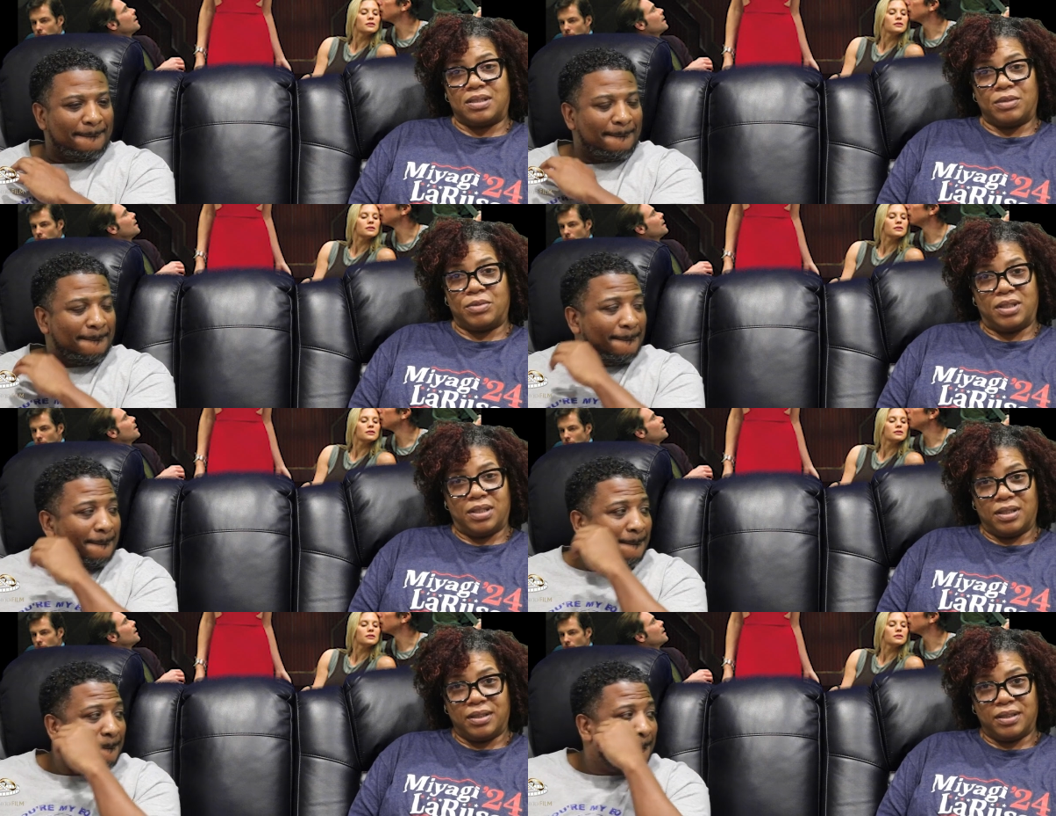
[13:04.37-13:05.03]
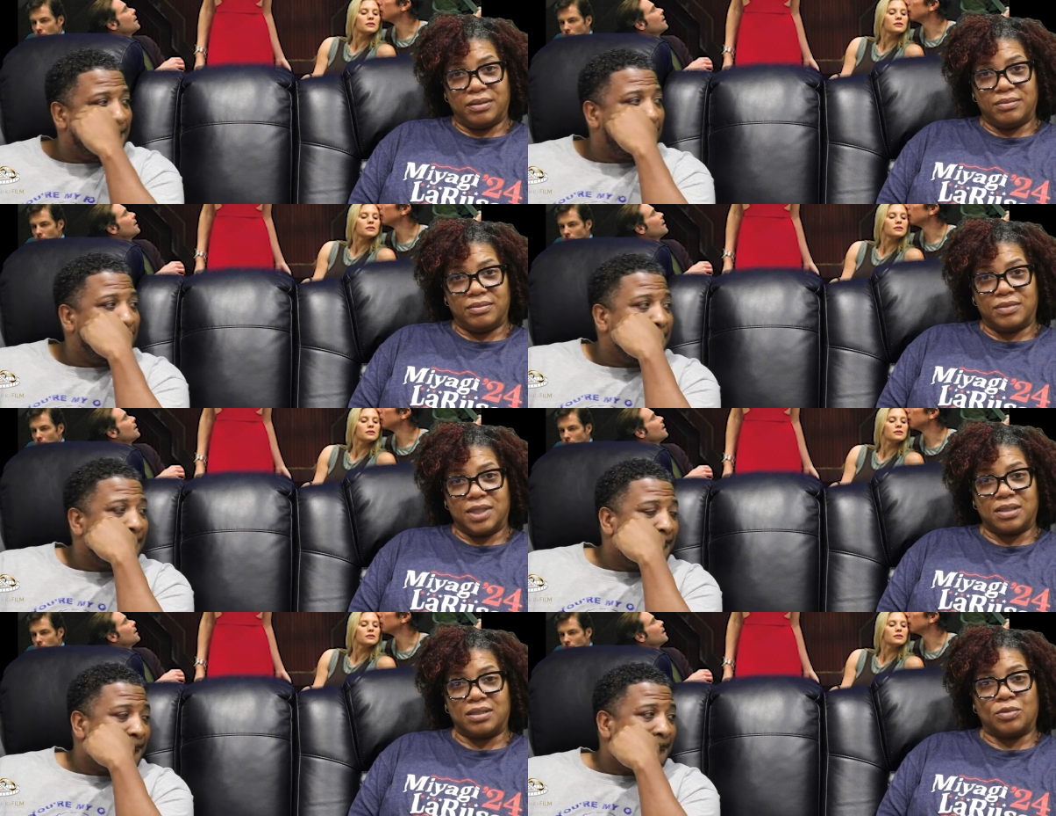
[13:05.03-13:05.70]
Speaker 1: that we did,
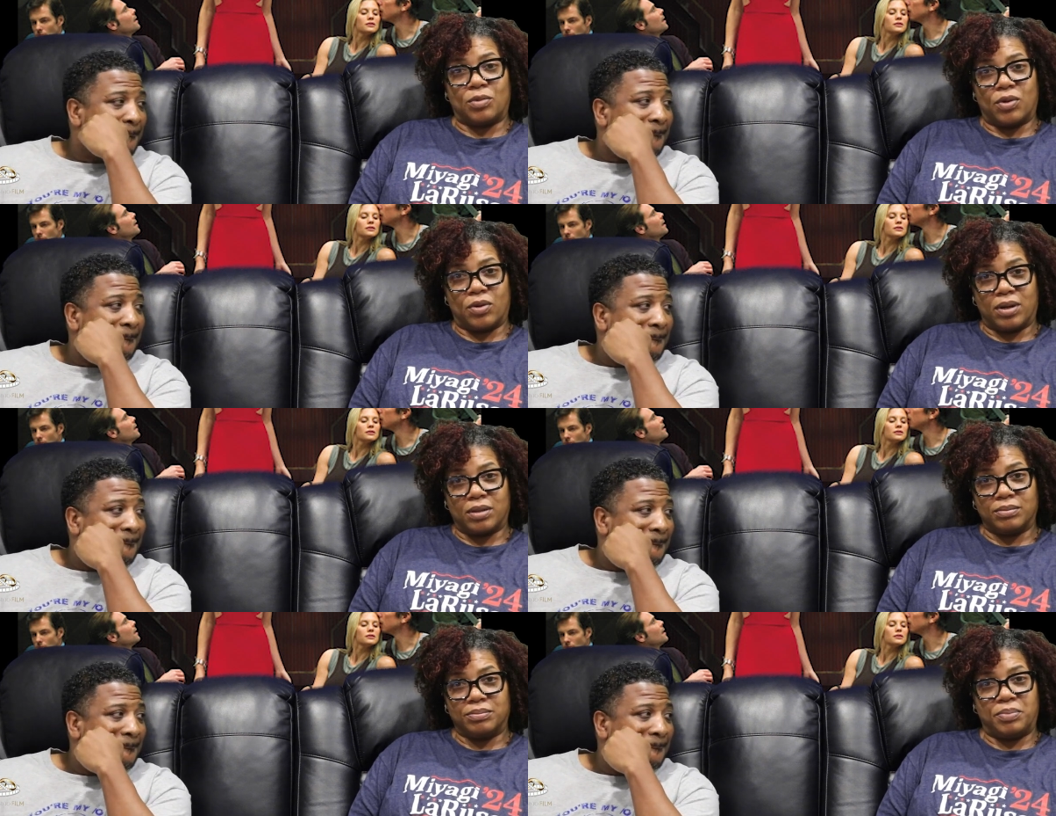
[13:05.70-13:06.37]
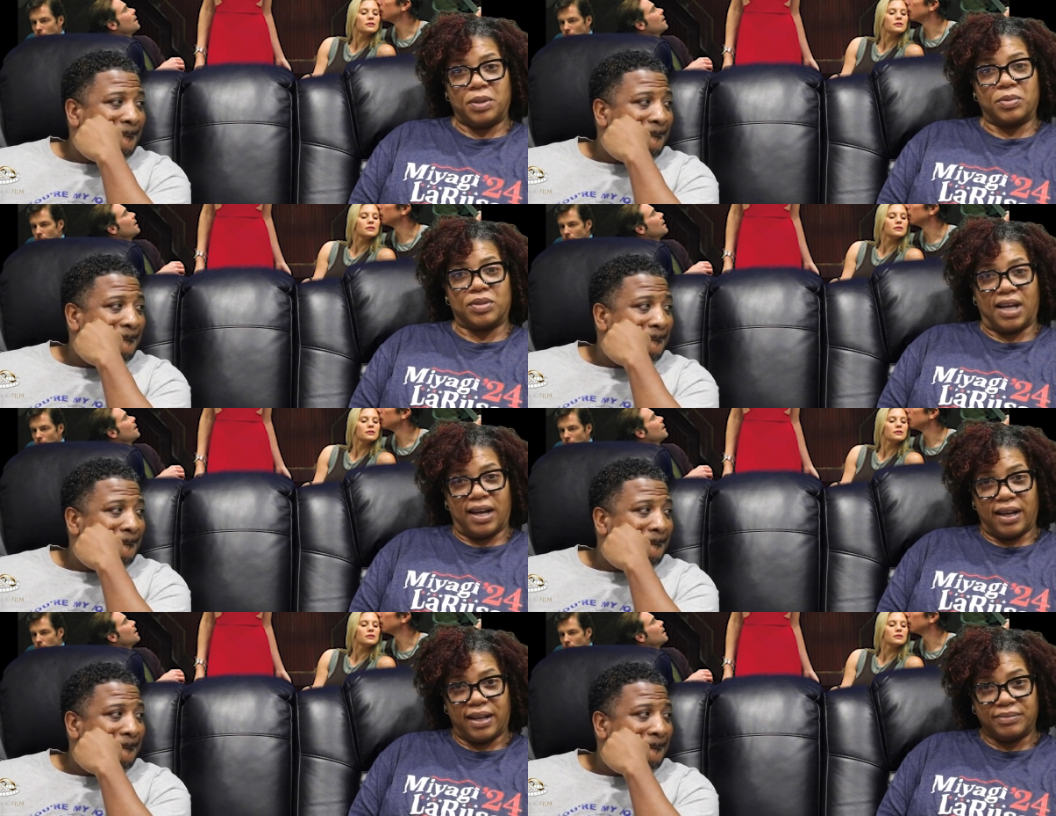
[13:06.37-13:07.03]
it's a war, people
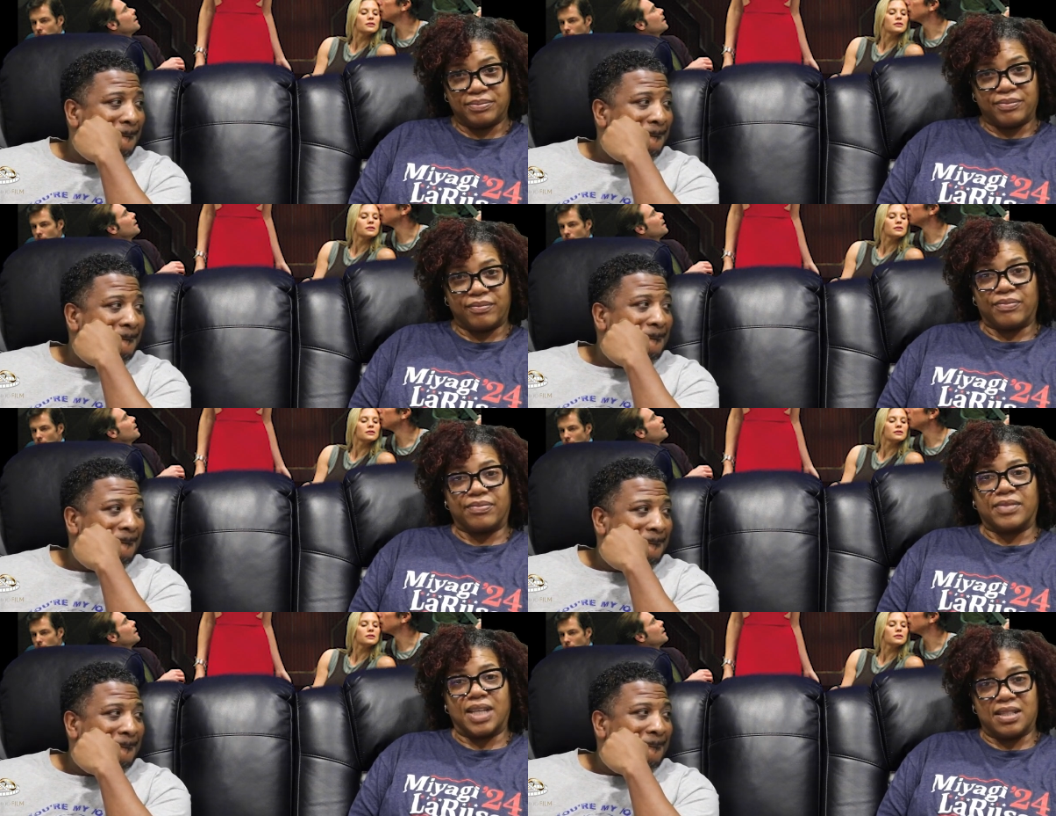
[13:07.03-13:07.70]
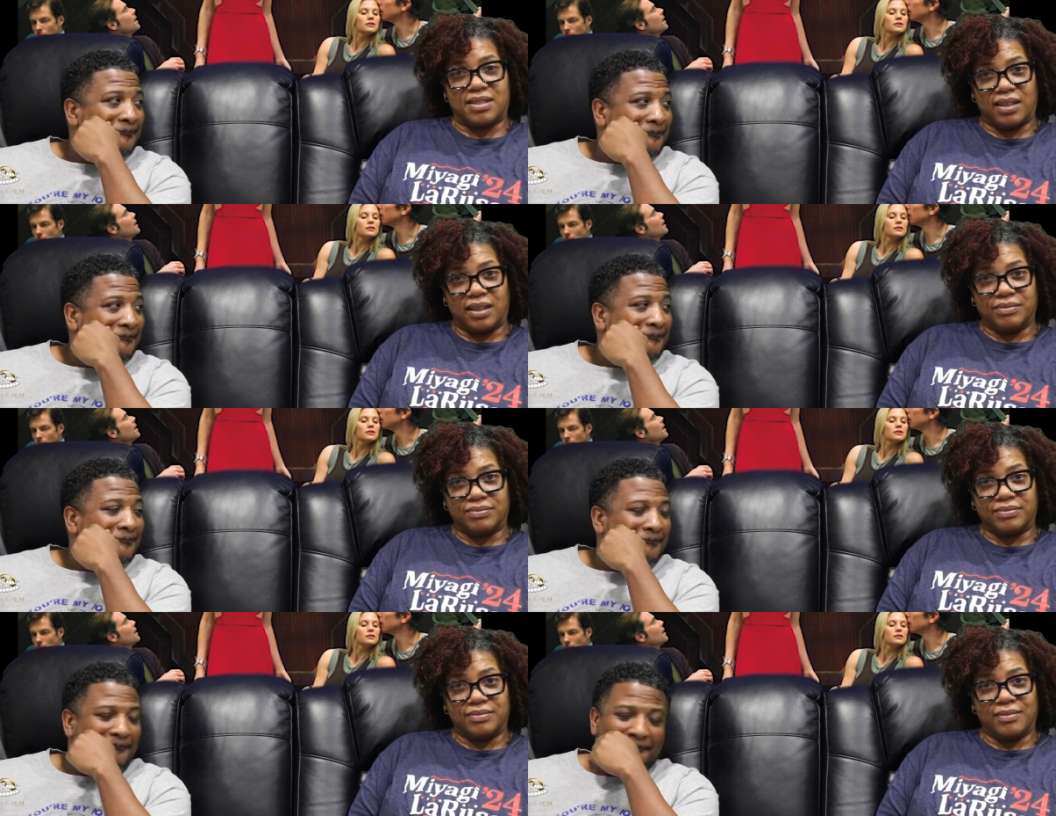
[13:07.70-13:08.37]
die, that's it.
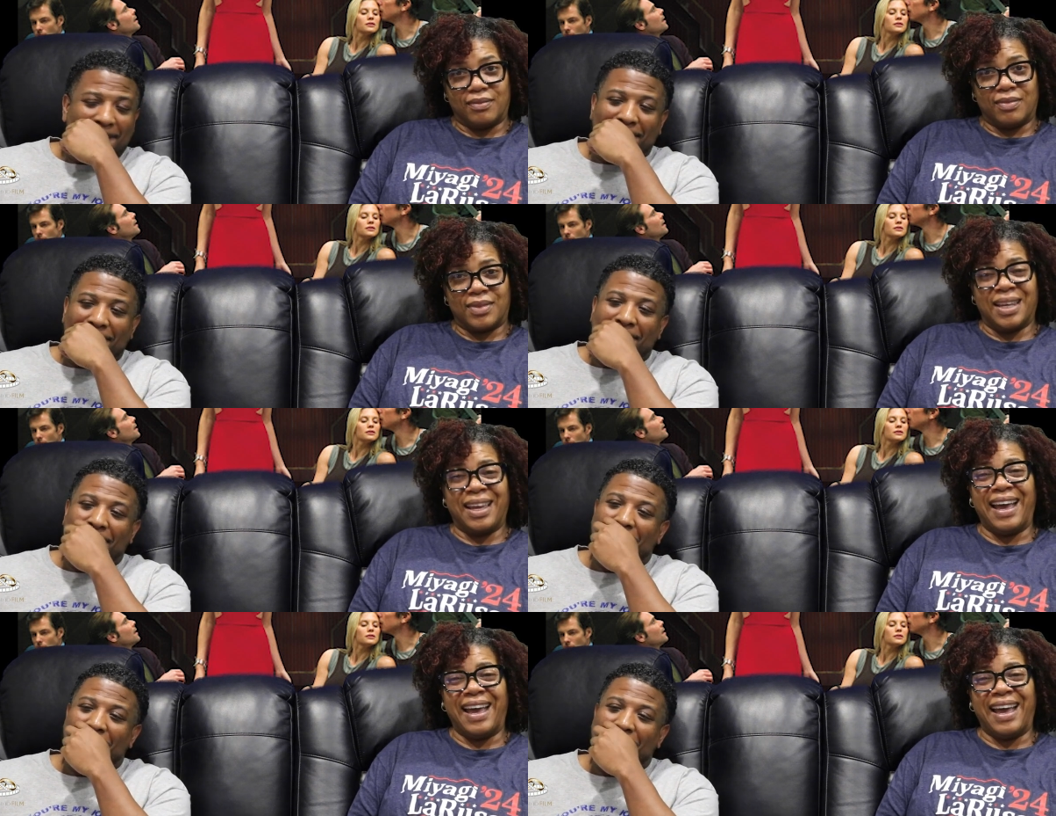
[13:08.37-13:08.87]
She